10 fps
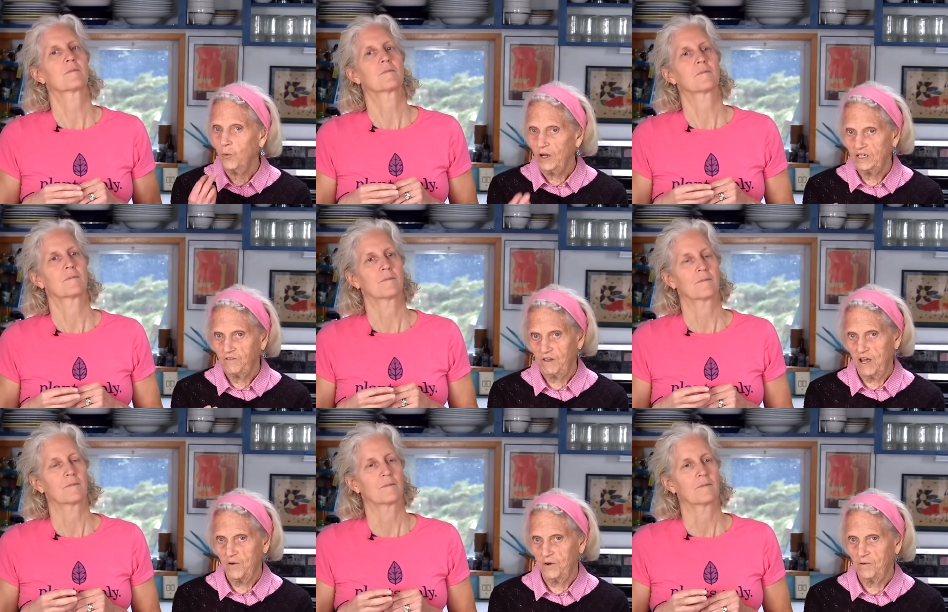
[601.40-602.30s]
Speaker 1: white
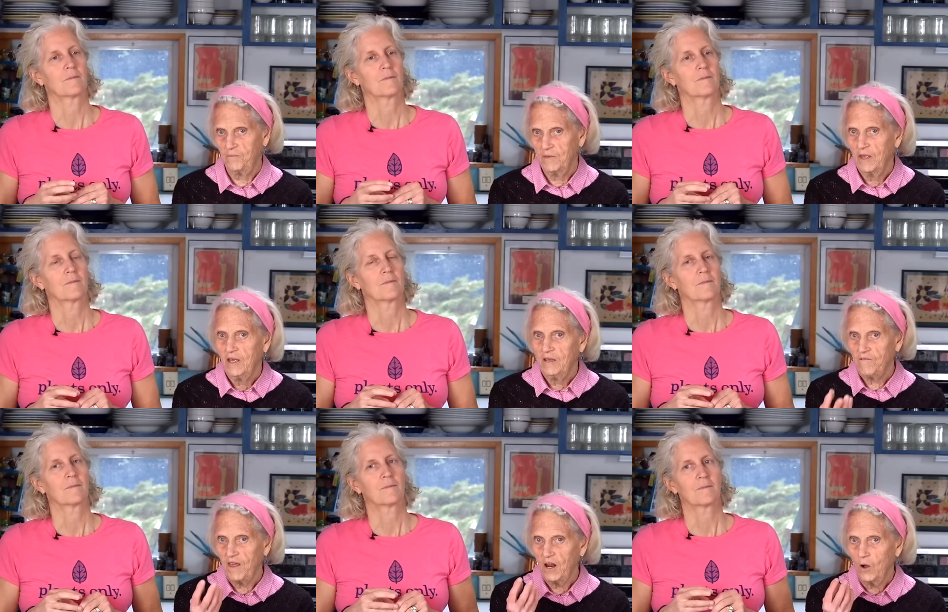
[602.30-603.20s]
flour.
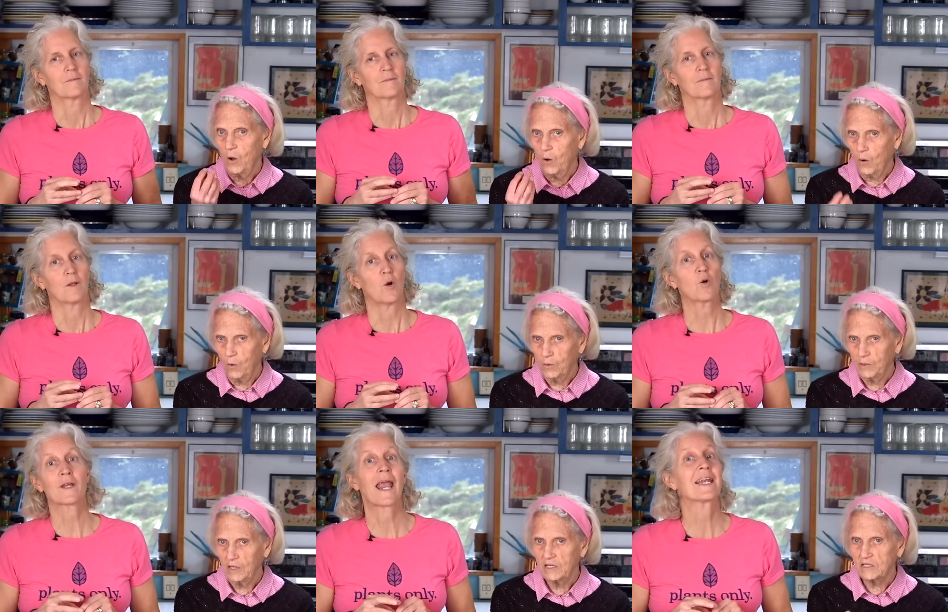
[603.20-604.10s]
If that
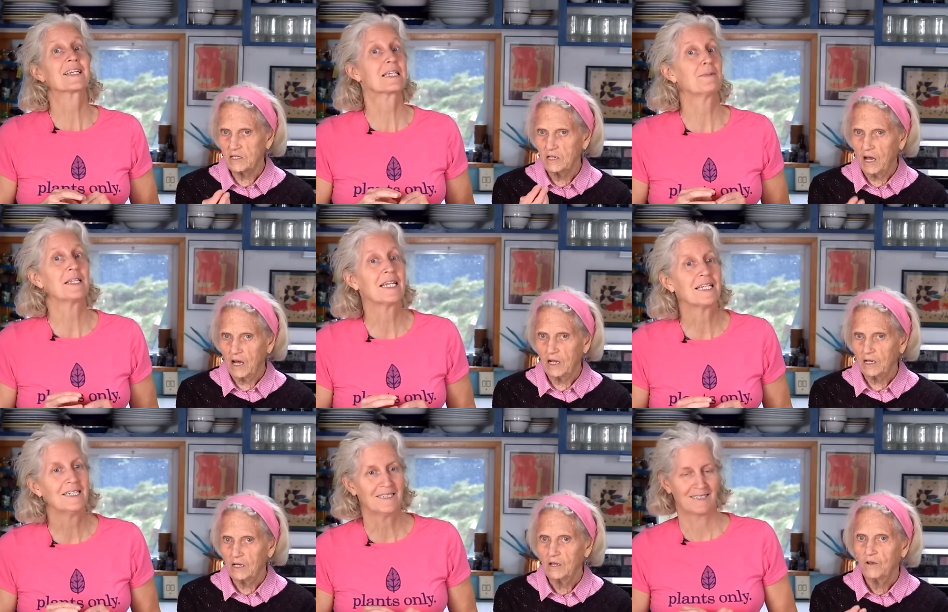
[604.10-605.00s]
whole Organic is
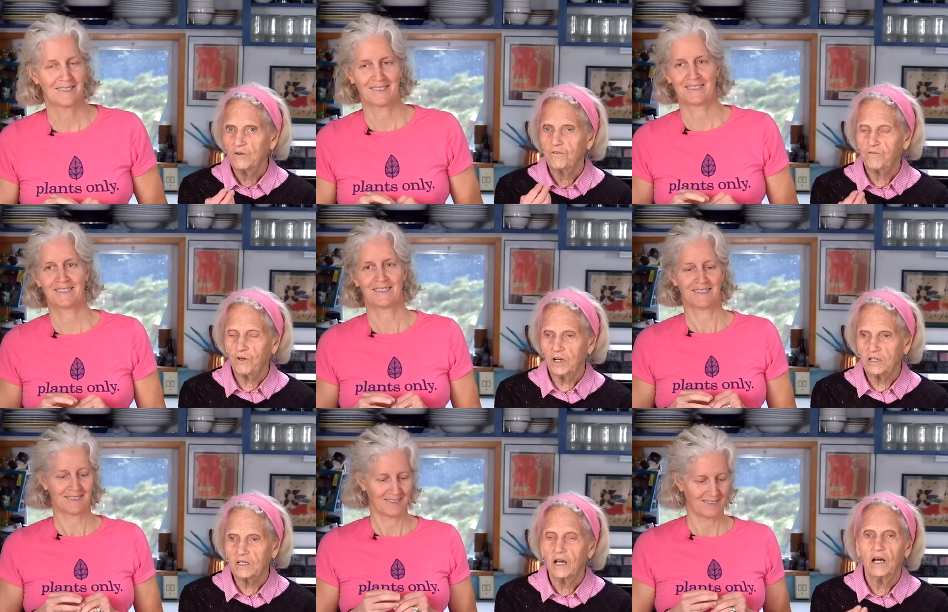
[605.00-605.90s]
not
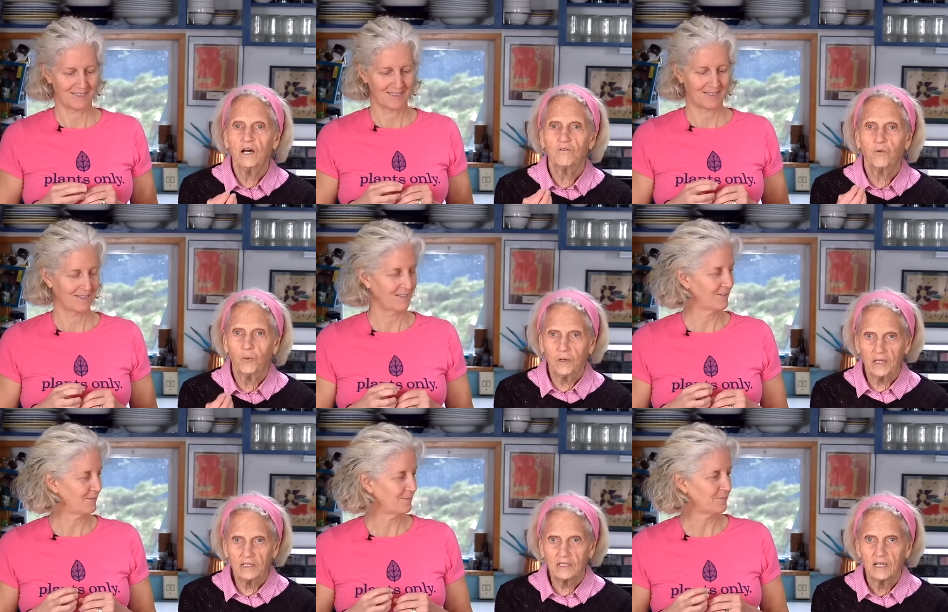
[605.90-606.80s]
front of
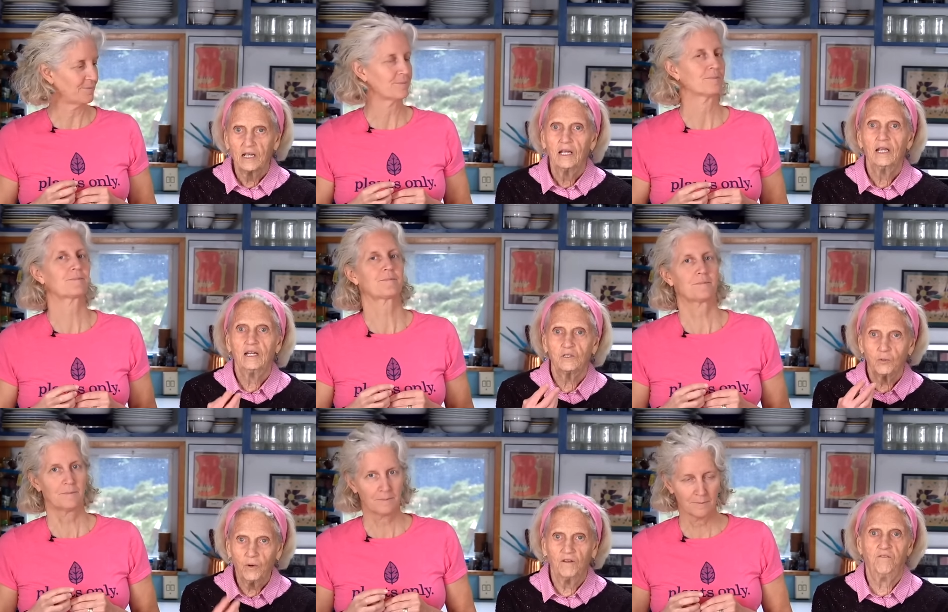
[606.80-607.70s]
wheat, it is
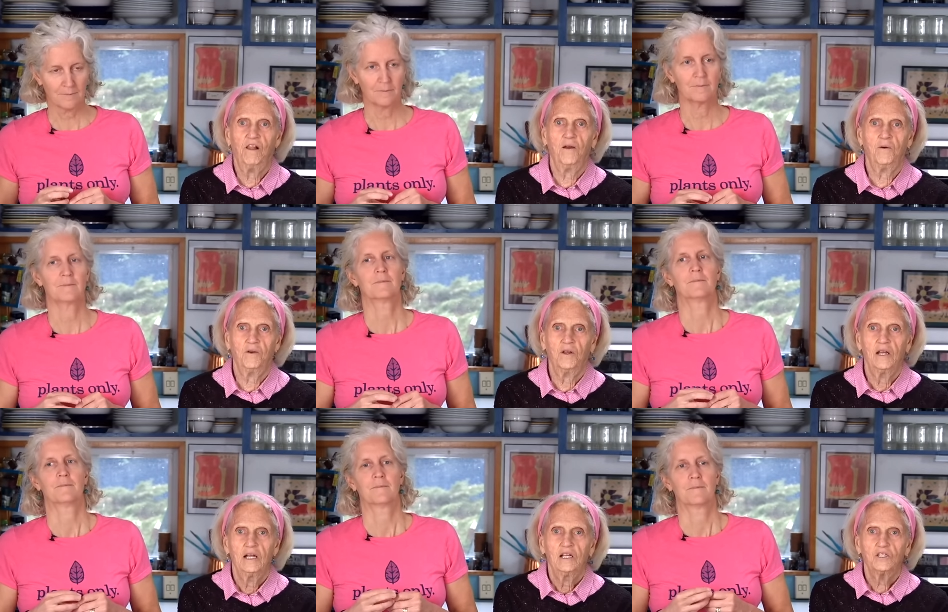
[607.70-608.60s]
white flour.
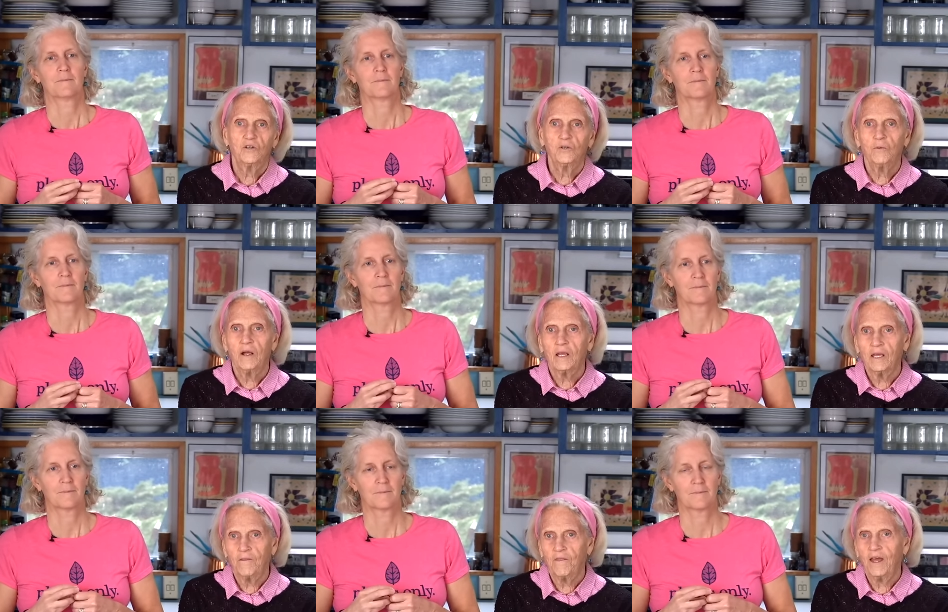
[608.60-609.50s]
So you want to
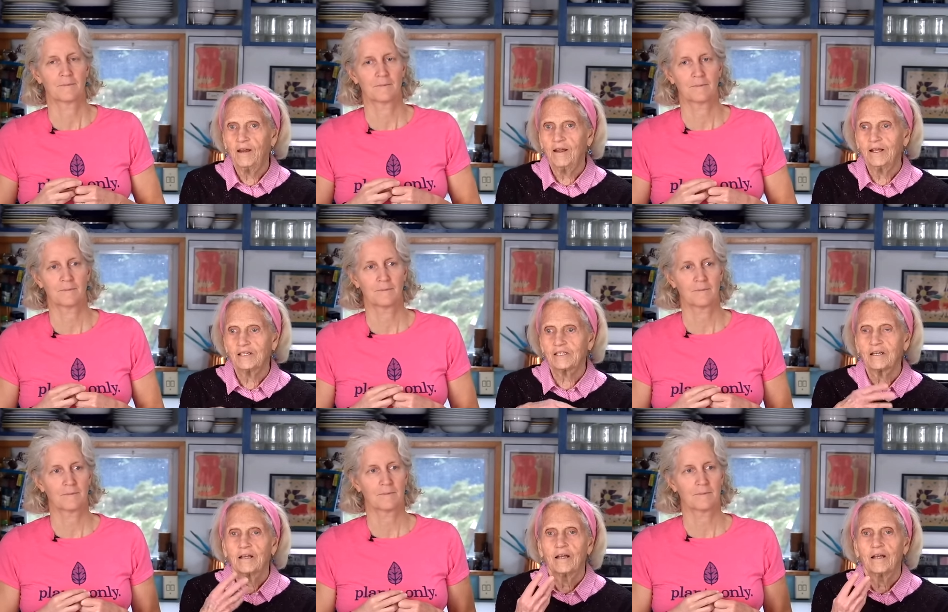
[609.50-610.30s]
get that nice